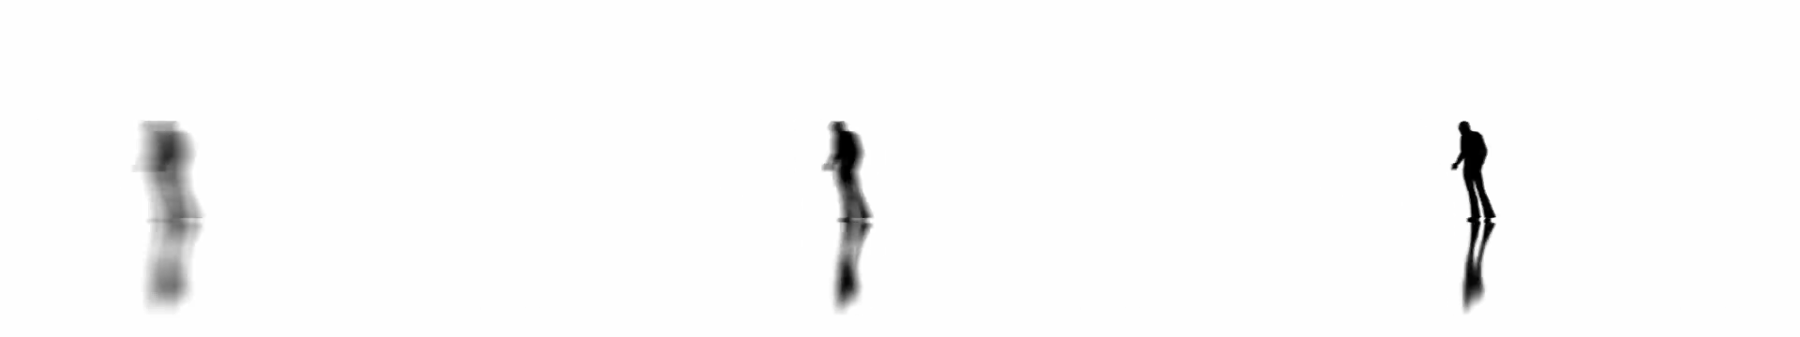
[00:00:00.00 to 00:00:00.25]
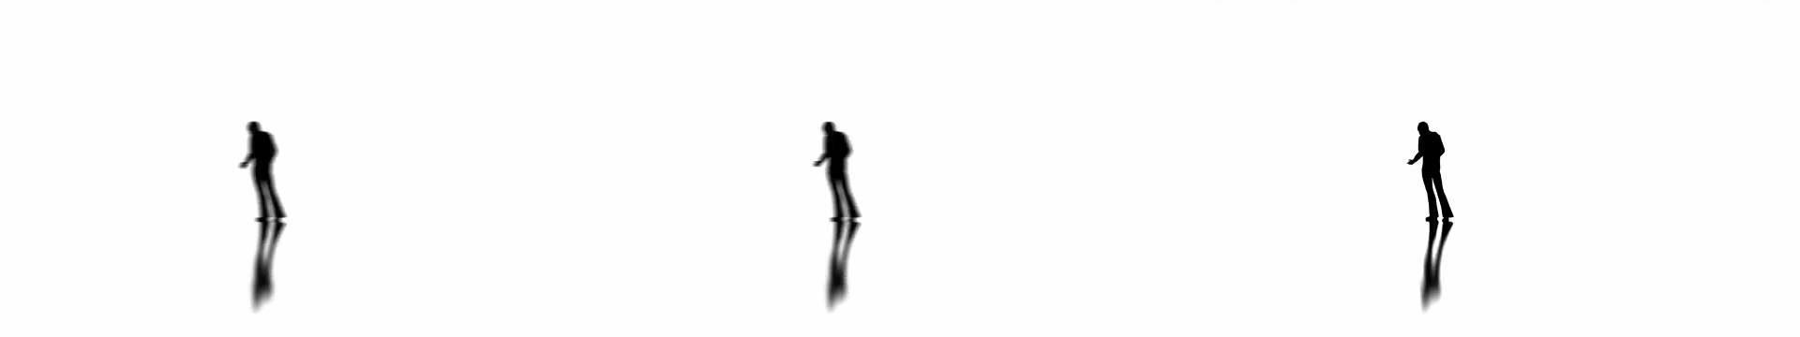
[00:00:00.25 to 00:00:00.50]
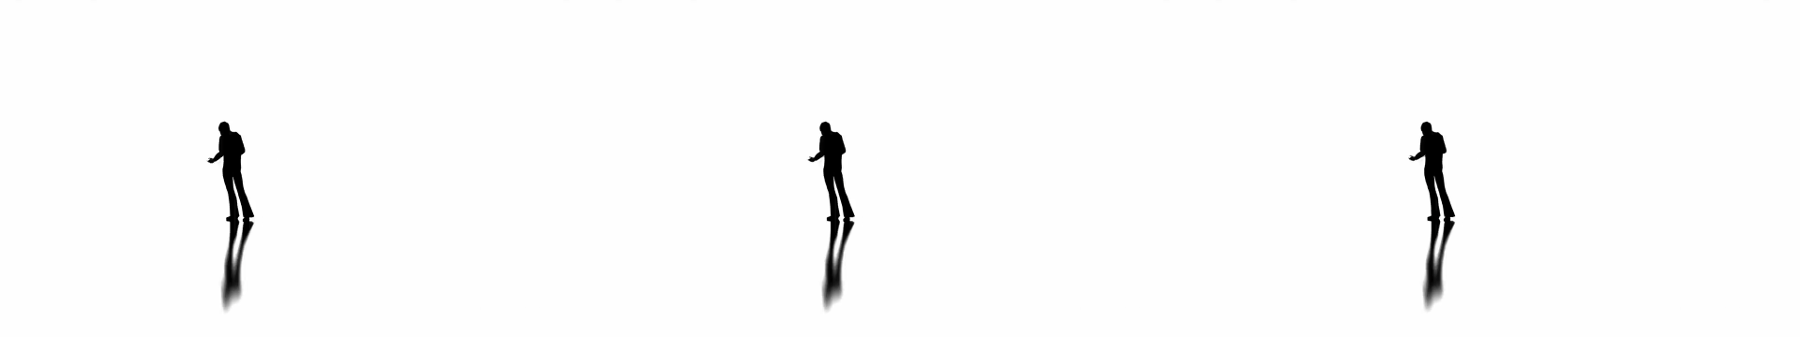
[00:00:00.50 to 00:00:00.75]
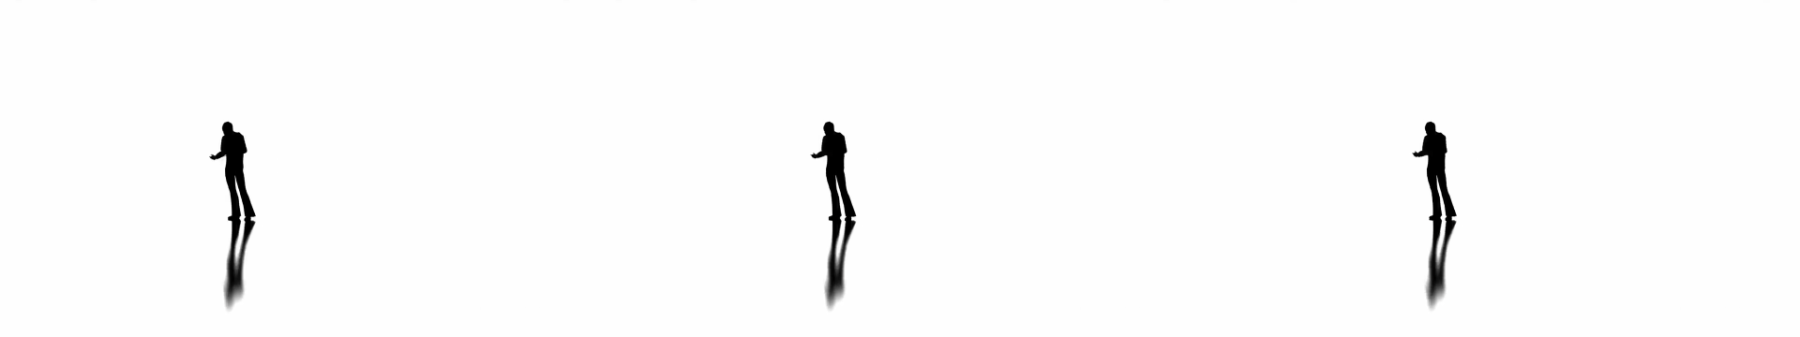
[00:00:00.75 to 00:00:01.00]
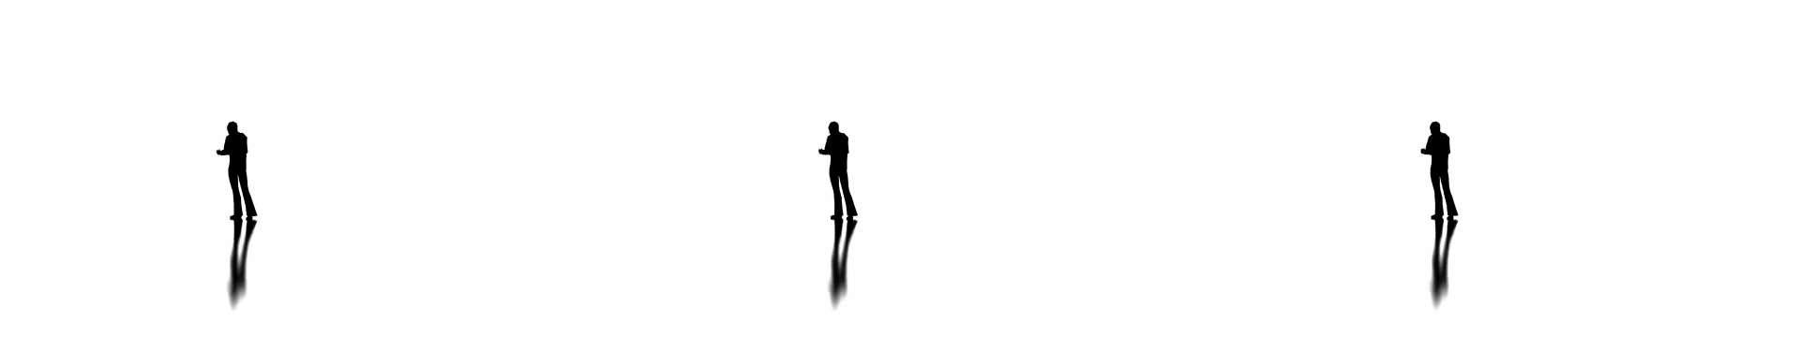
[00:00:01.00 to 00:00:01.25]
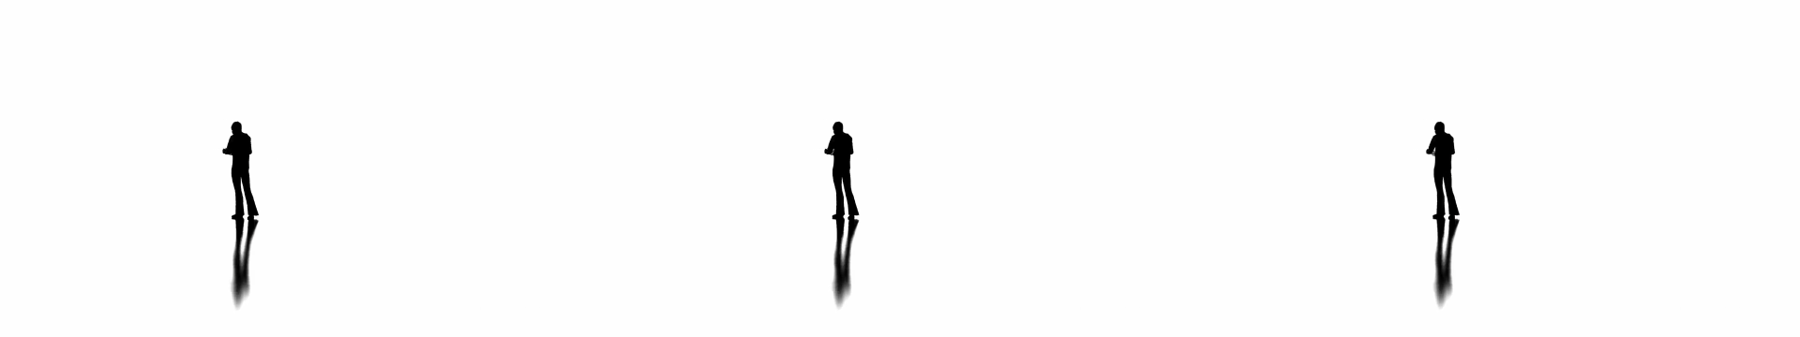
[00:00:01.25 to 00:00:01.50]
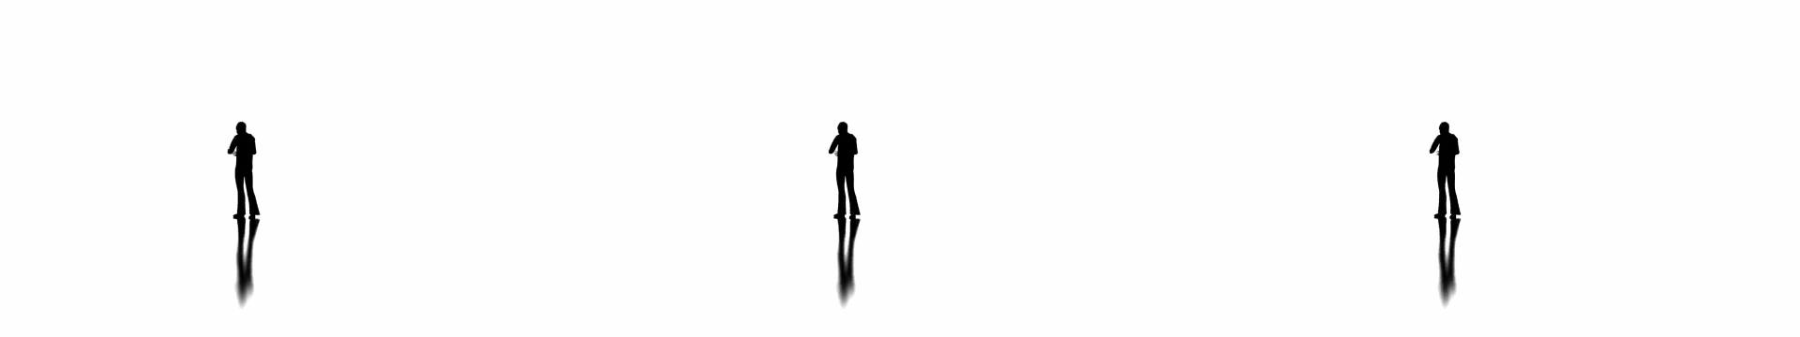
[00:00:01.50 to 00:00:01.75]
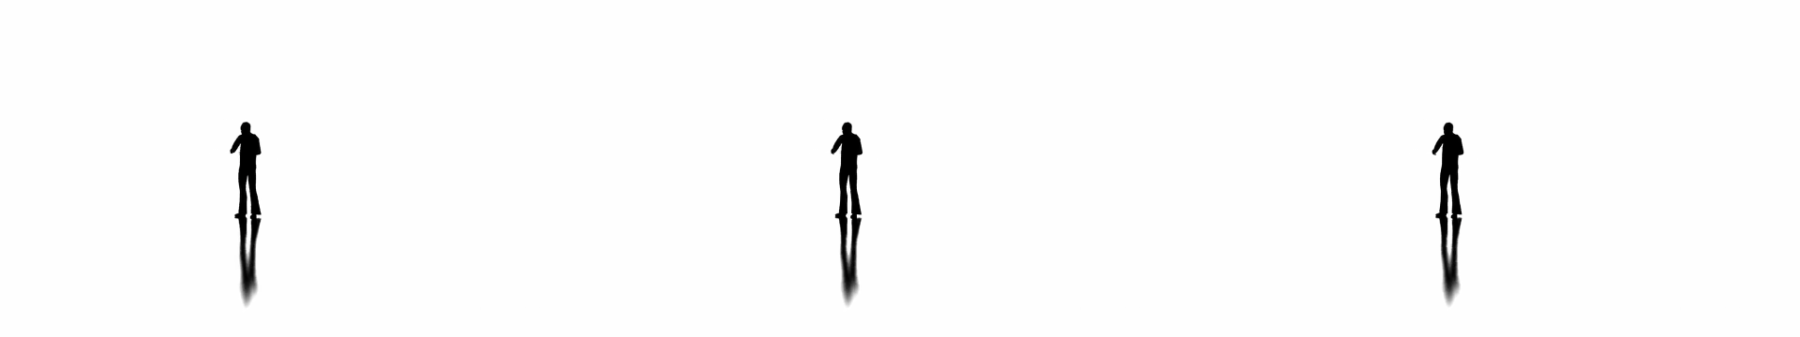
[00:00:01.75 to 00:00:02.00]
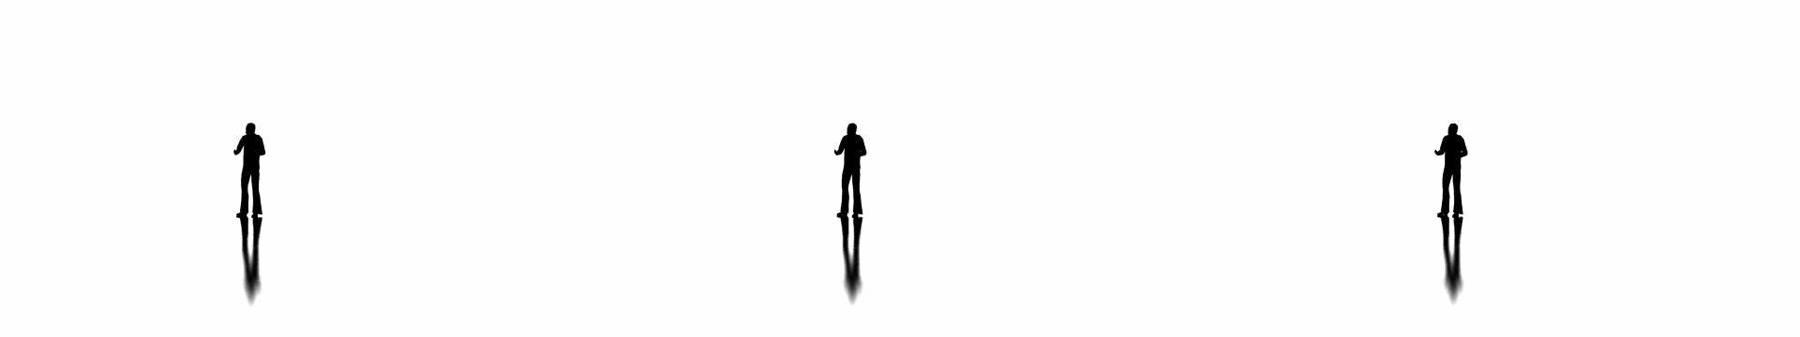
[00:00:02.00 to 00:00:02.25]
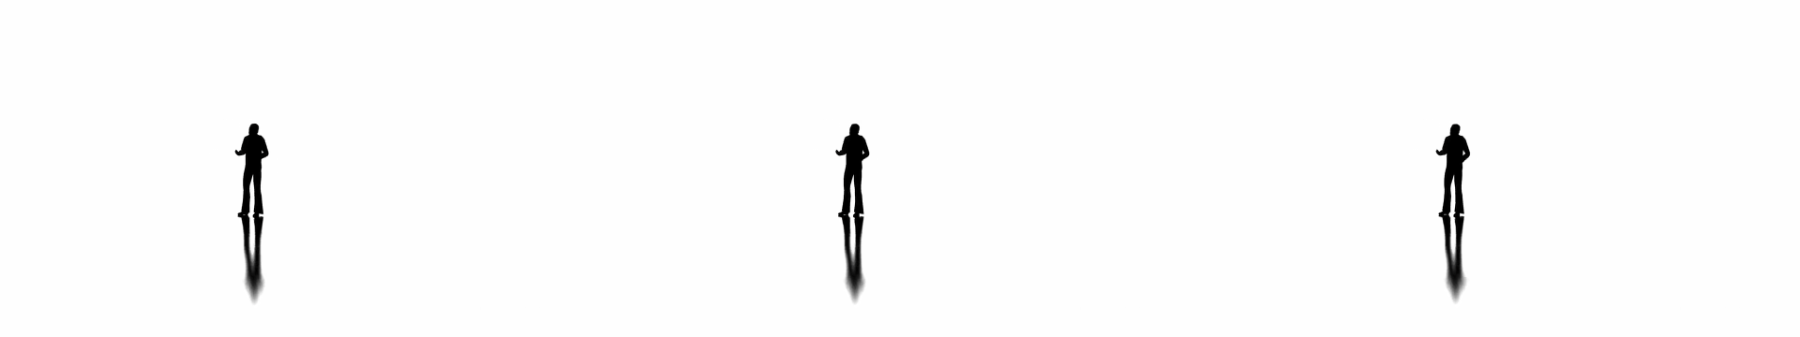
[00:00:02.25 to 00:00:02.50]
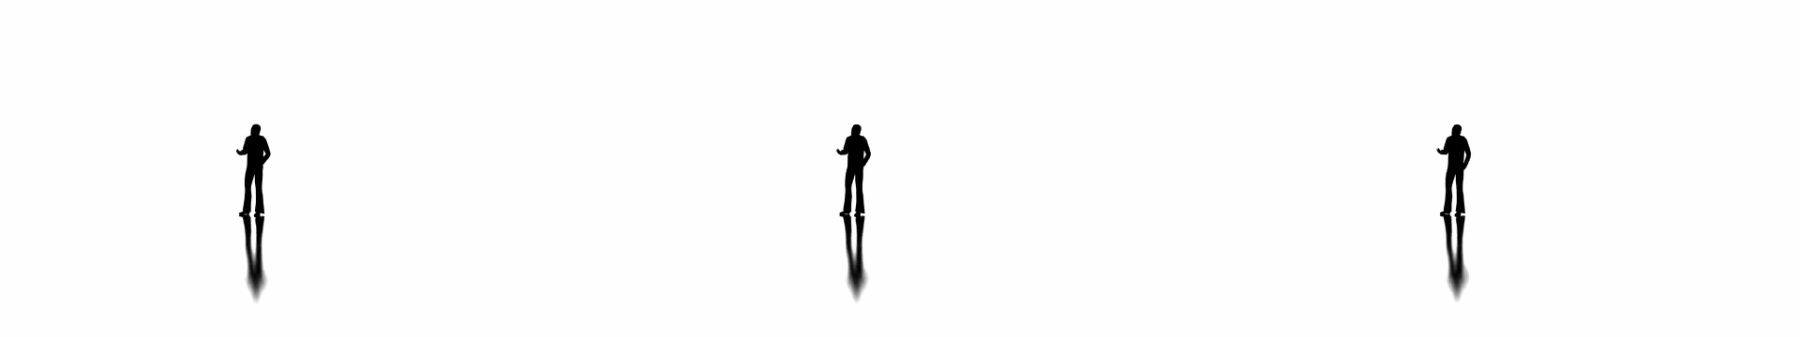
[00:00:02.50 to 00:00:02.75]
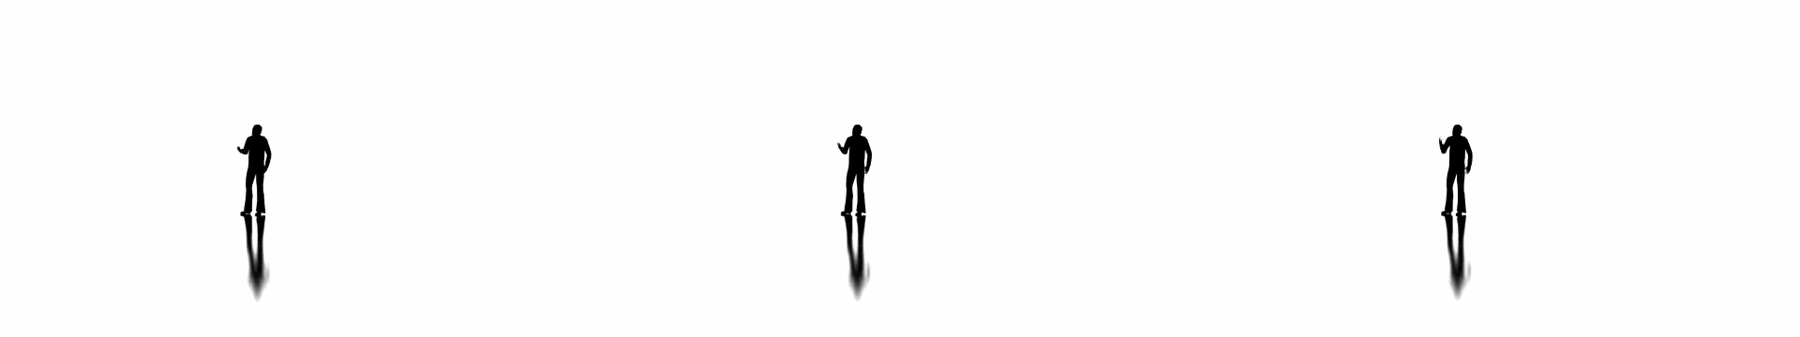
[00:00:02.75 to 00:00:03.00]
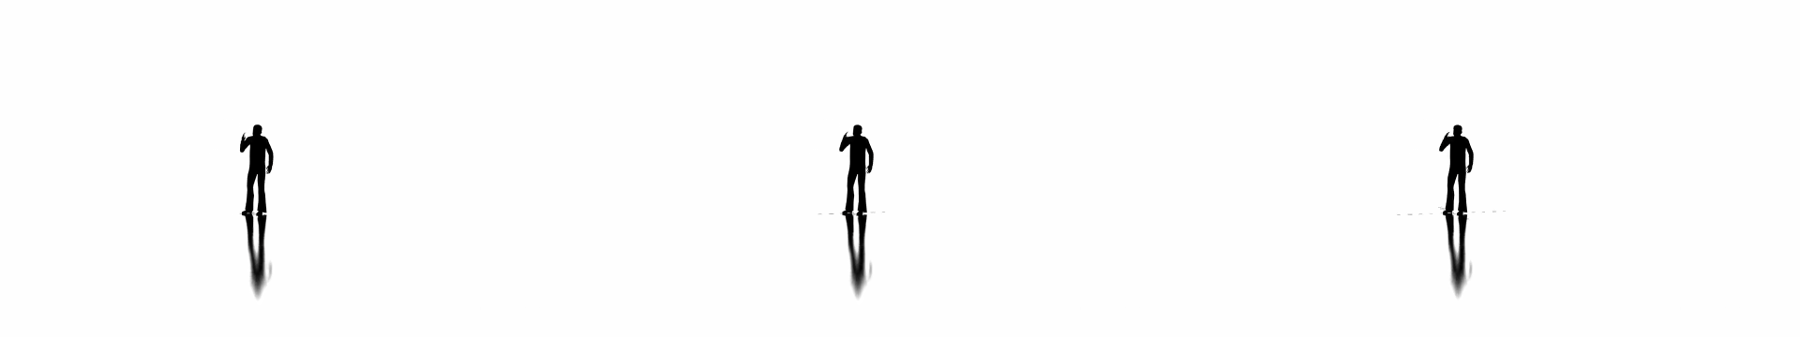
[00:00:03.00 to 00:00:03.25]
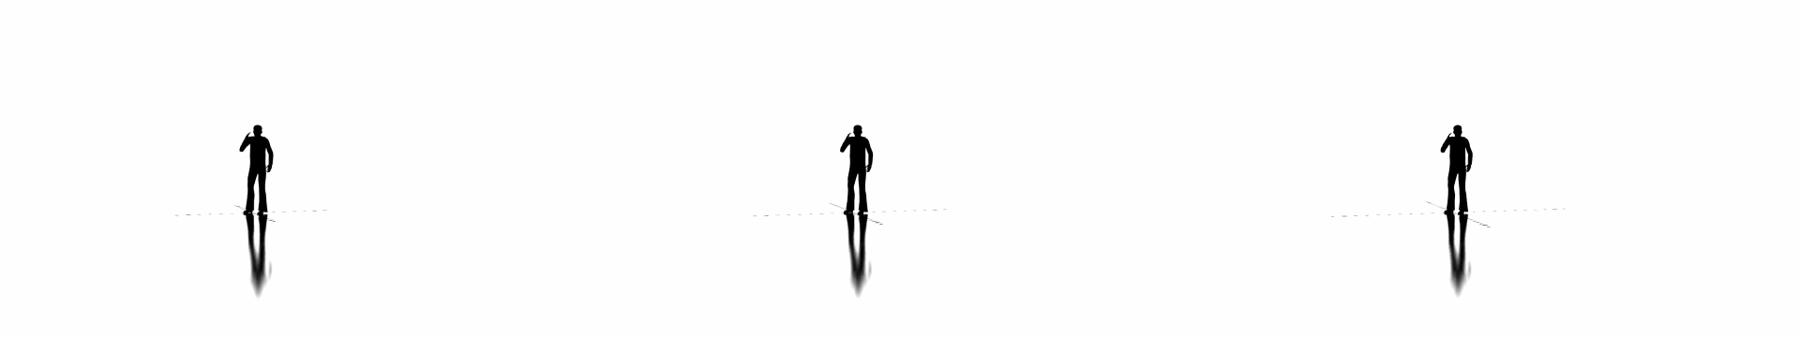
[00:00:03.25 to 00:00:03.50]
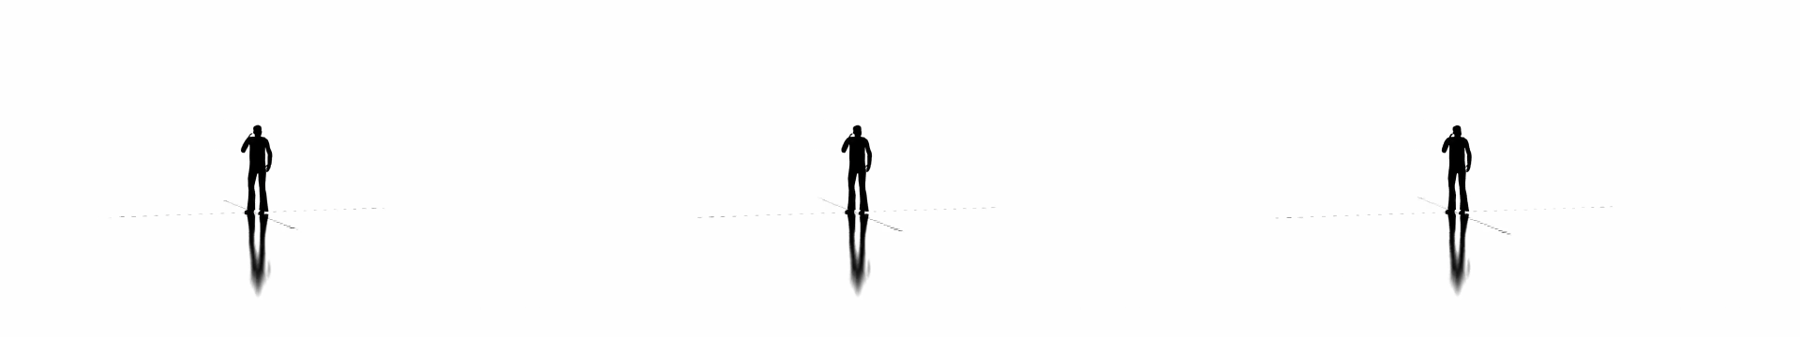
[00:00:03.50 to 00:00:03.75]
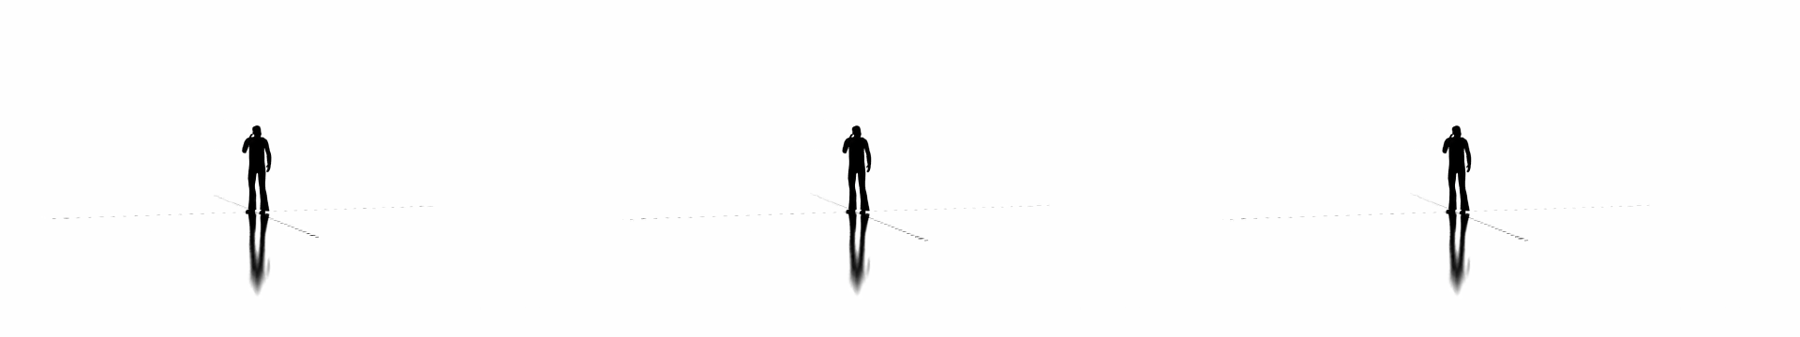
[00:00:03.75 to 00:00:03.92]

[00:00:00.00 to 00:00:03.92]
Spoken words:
[unreadable: no face in view]